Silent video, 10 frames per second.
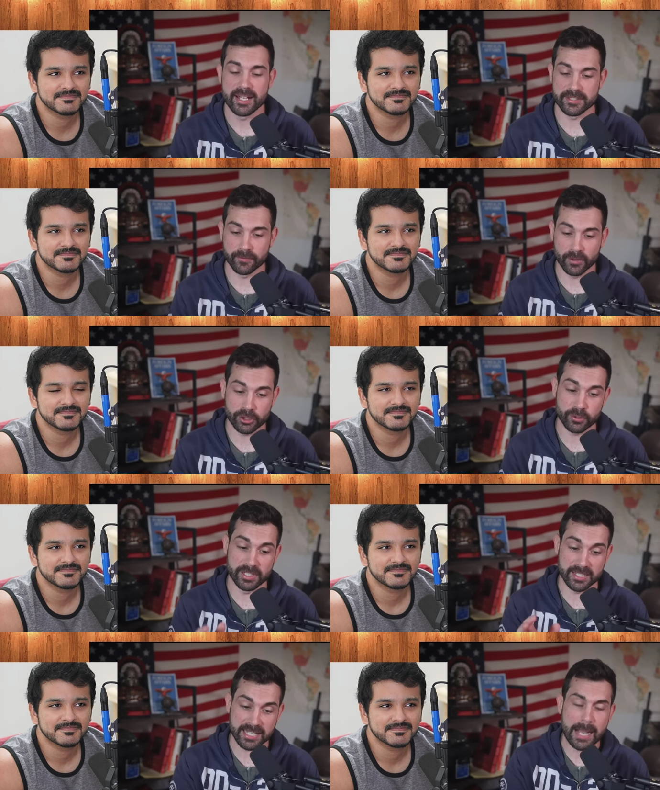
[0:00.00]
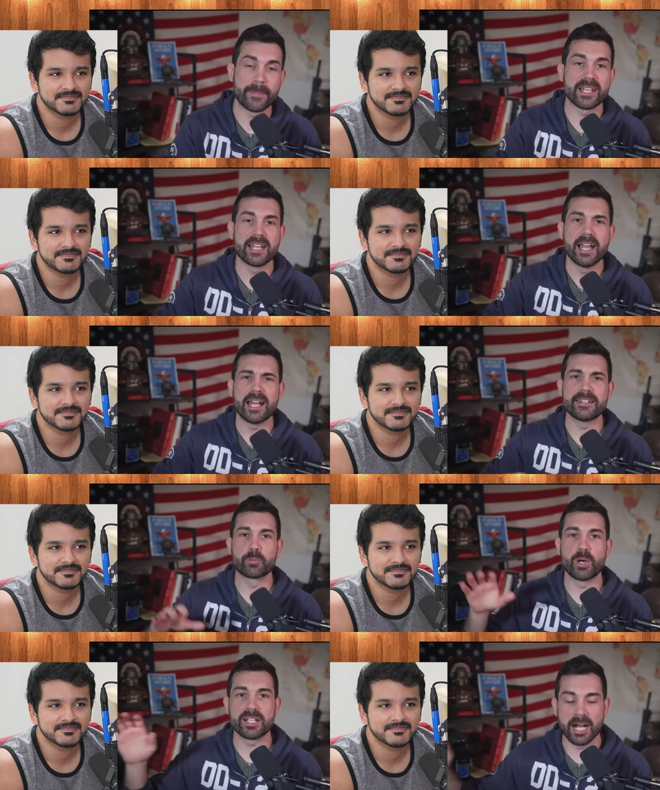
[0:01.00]
Speaker 1: It's a frustrating topic, and it's
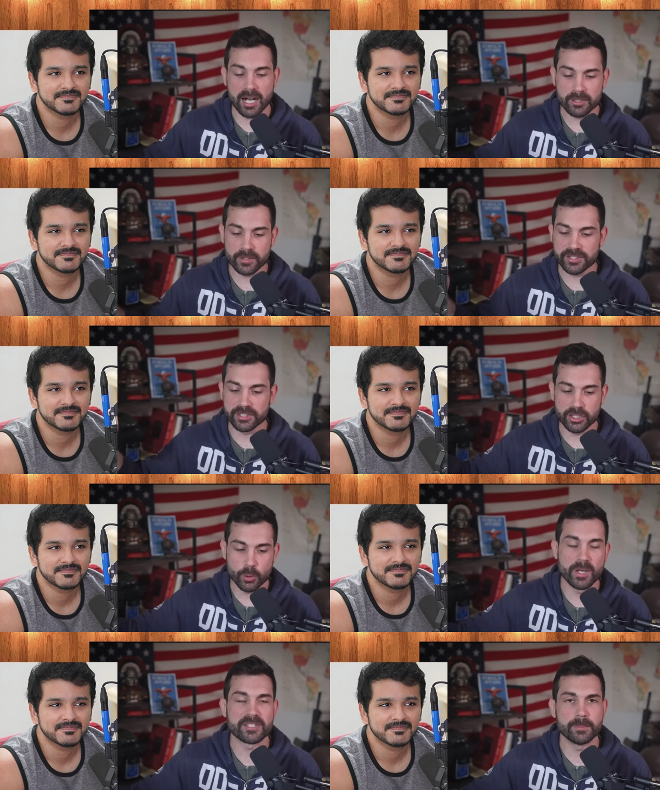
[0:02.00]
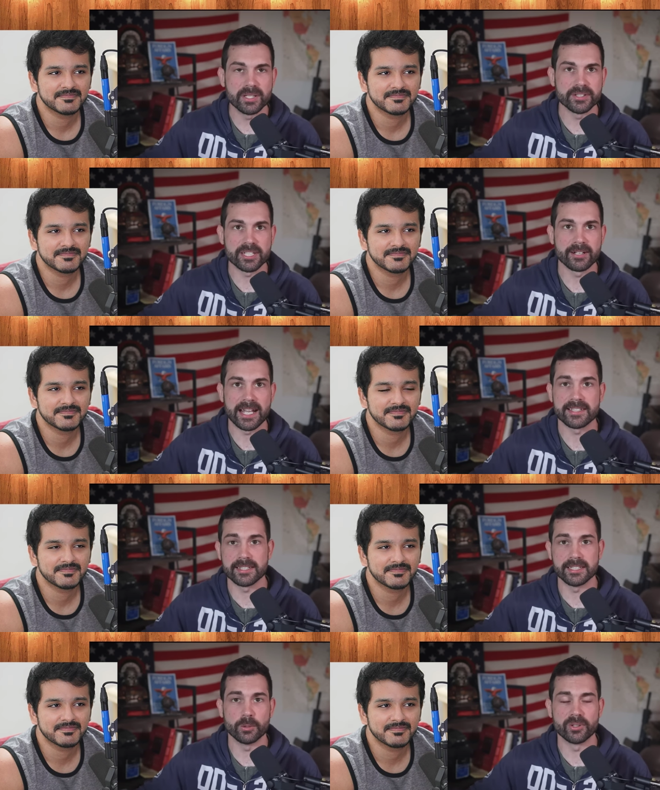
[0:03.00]
what Congress and the U S military has to
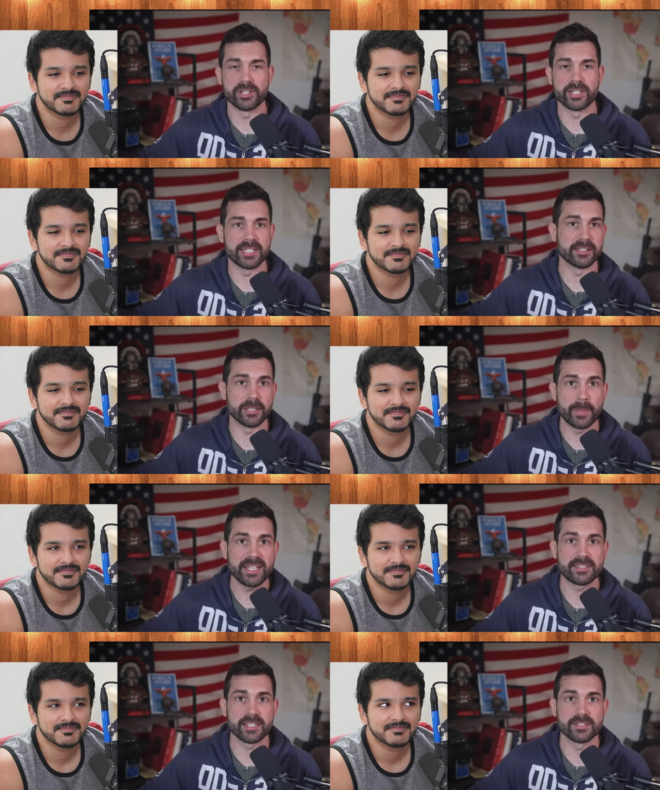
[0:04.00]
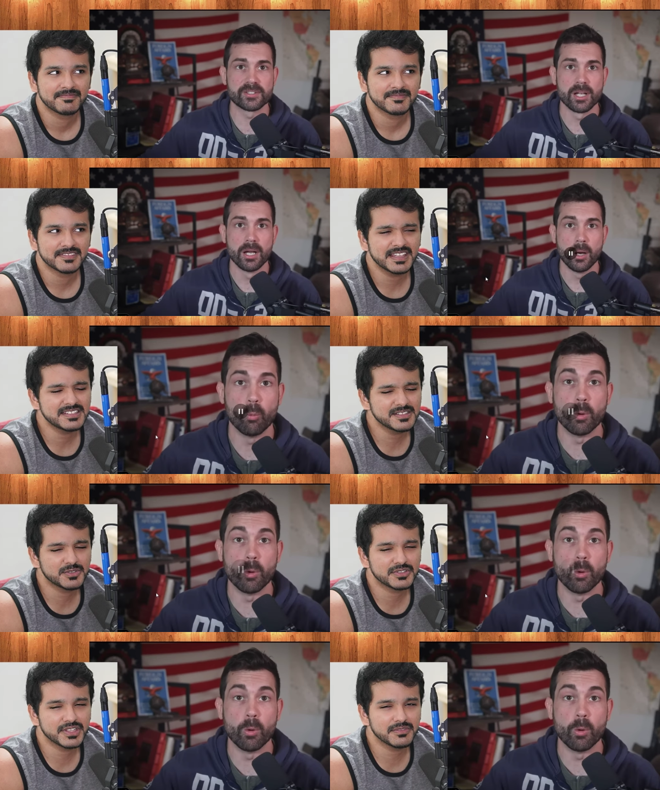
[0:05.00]
deal with on a daily basis.
Speaker 2: This
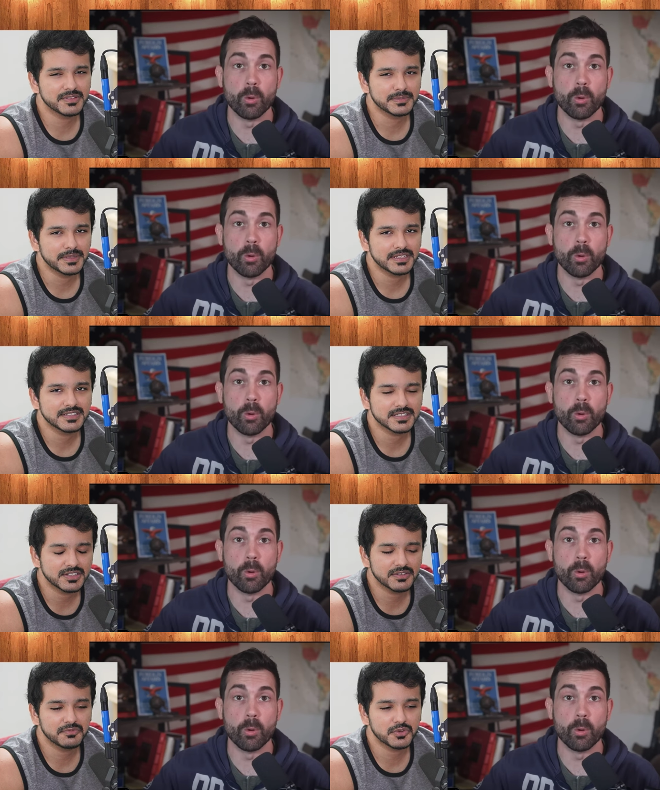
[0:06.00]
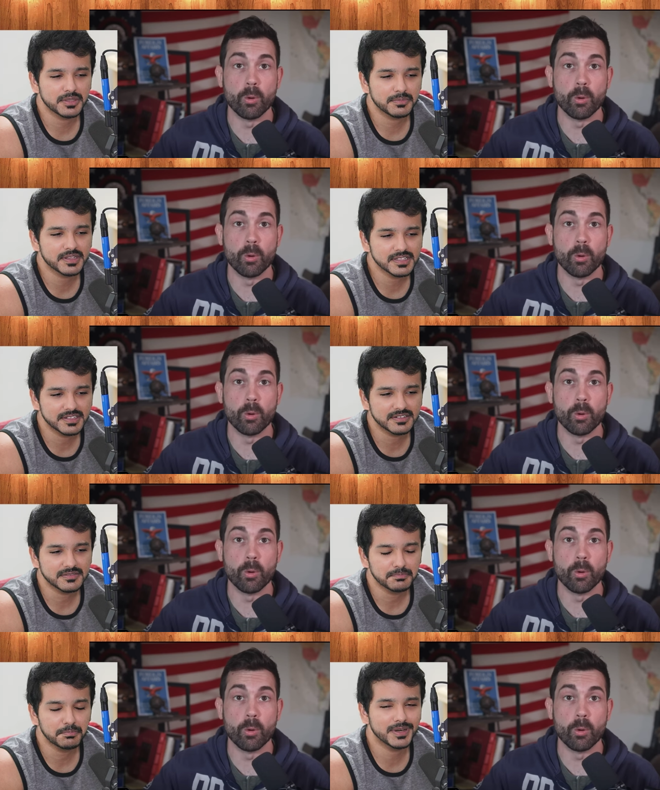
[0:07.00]
isn't deal with, man. It's one hundred forty billion
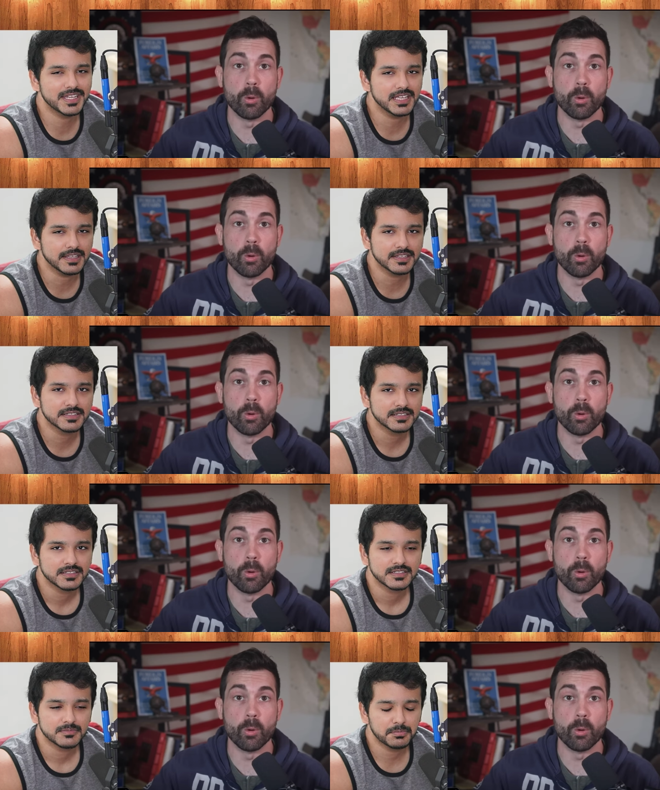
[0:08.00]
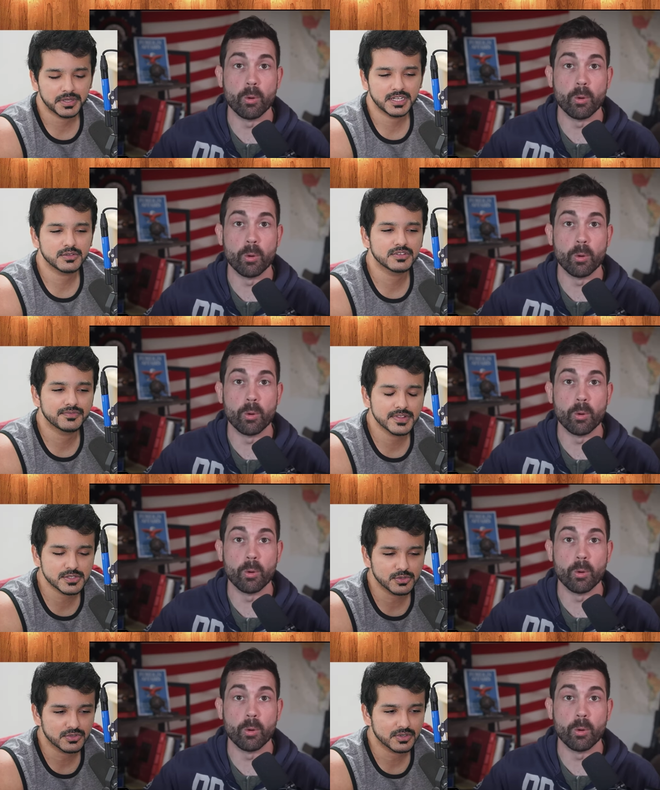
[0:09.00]
dollars. Money. Money to
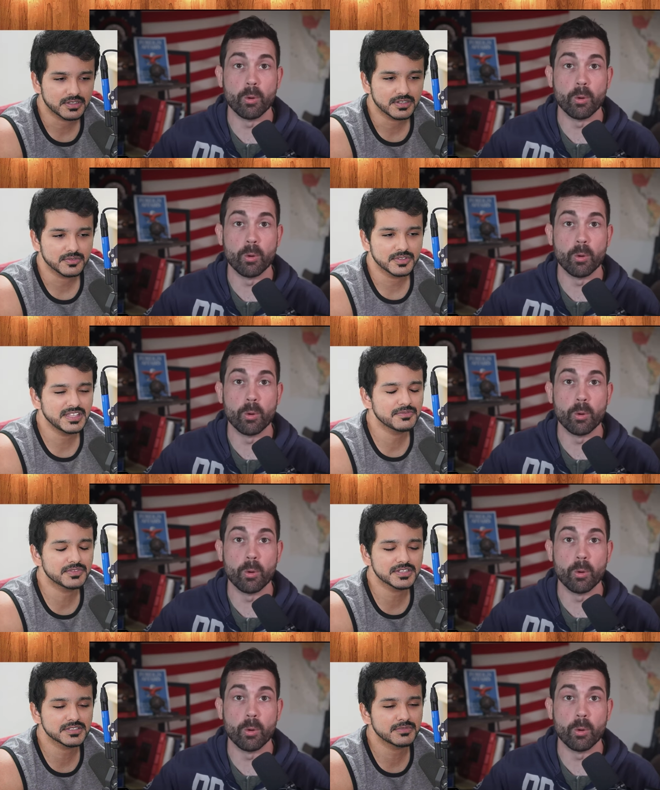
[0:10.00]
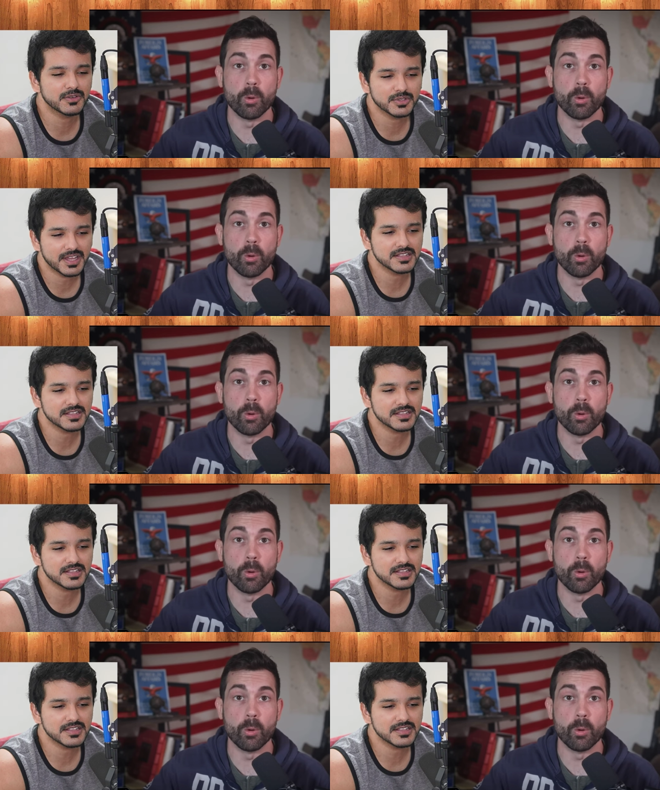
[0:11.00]
defense contractor. It doesn't matter what